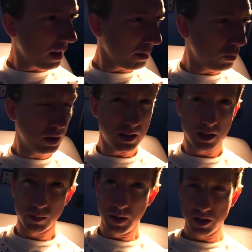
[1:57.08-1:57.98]
I'm really
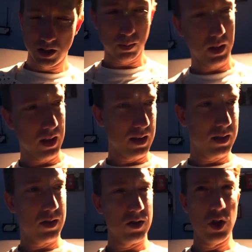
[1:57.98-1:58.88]
suspicious
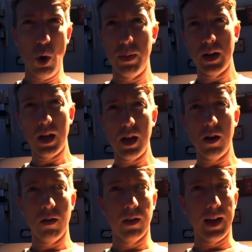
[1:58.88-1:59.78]
because there's nobody
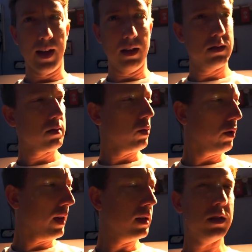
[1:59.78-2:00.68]
here, guys. What
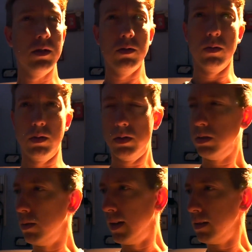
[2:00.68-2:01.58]
do I do?
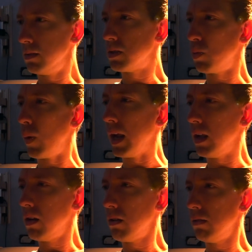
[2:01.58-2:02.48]
Do I just wait
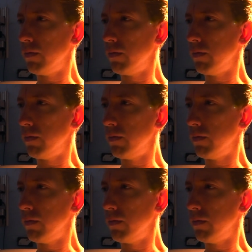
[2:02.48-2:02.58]
here